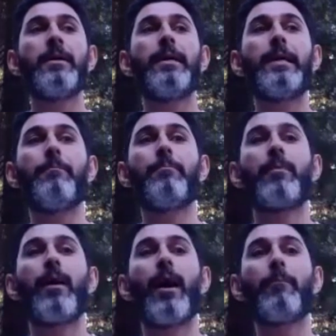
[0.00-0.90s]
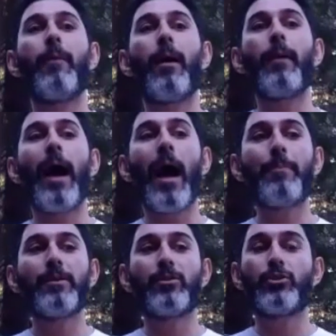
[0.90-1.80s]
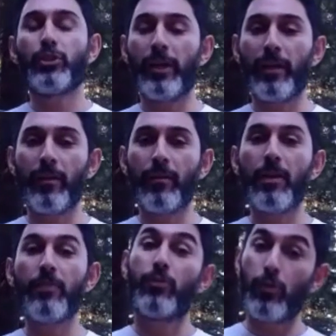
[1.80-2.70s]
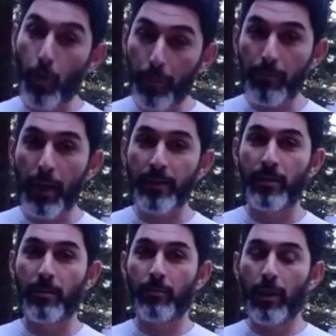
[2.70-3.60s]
Um, I'm happy to share if you're open-minded